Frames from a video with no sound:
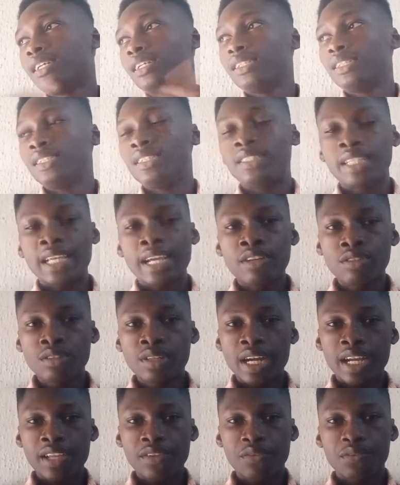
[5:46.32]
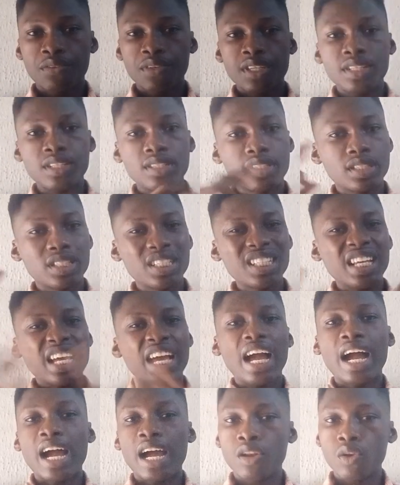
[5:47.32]
zero gas fees,
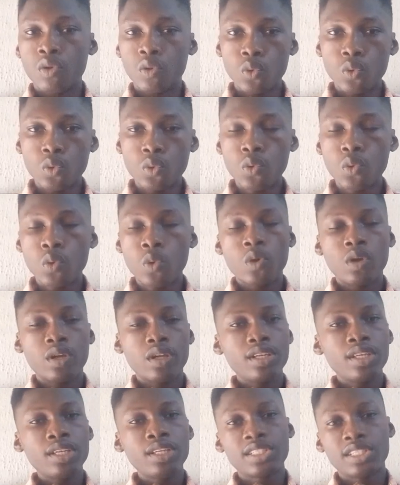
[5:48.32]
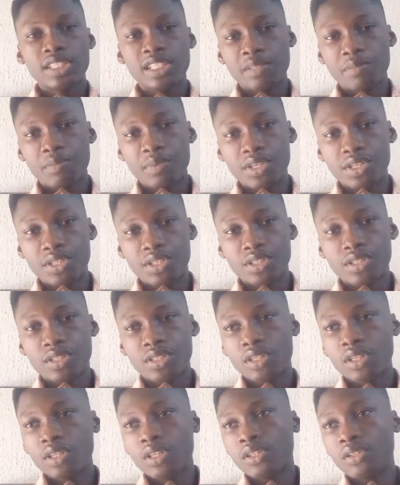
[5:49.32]
and low slippage.
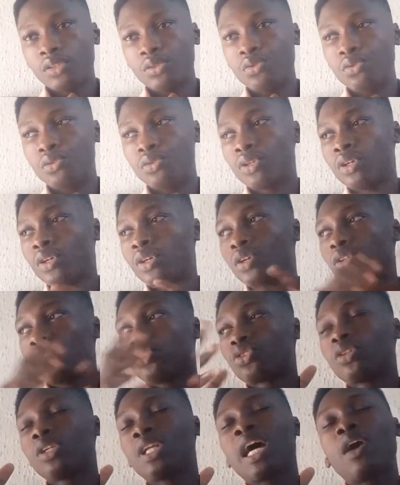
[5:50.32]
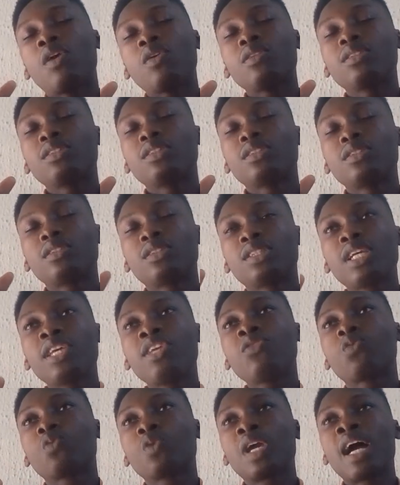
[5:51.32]
Good. So now,
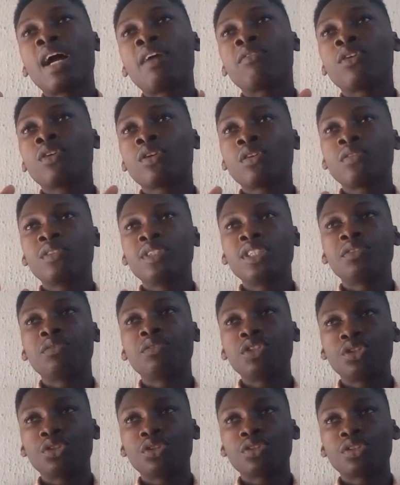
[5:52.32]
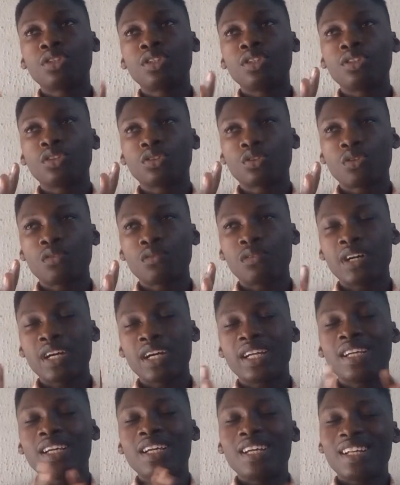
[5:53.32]
since we have all of these features in
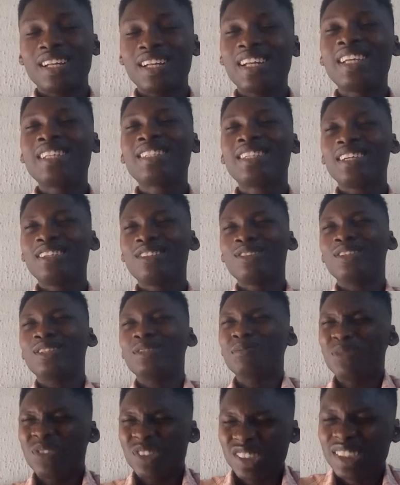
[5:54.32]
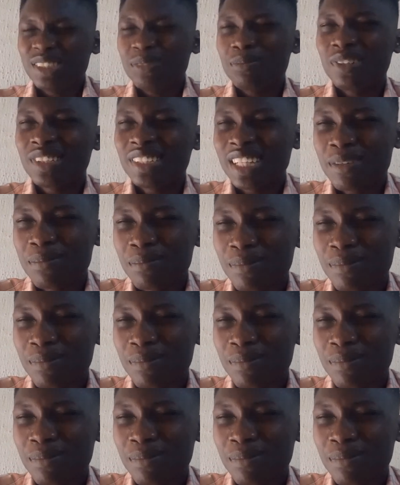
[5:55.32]
Stonbasadors, let's get to the most important